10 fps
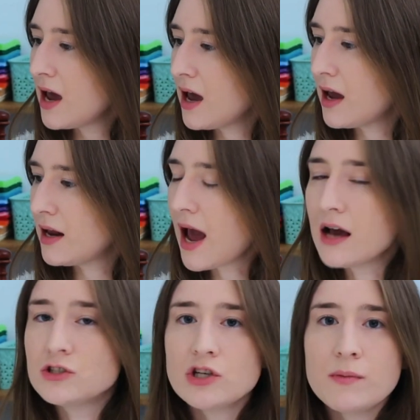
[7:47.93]
And
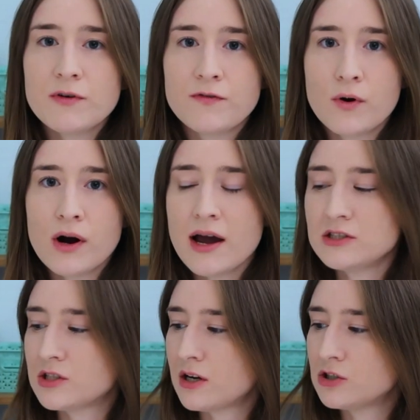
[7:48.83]
actually, before I
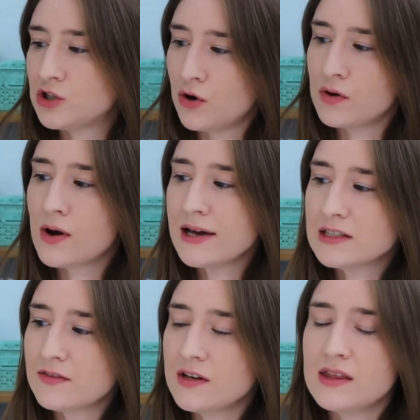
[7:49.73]
start showing you guys
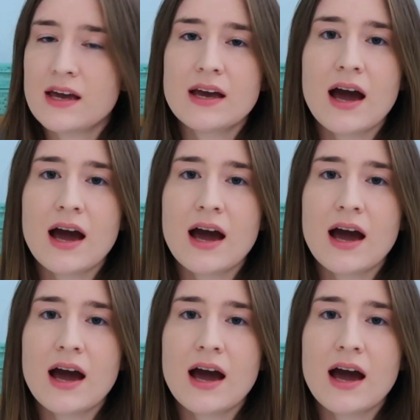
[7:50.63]
everything,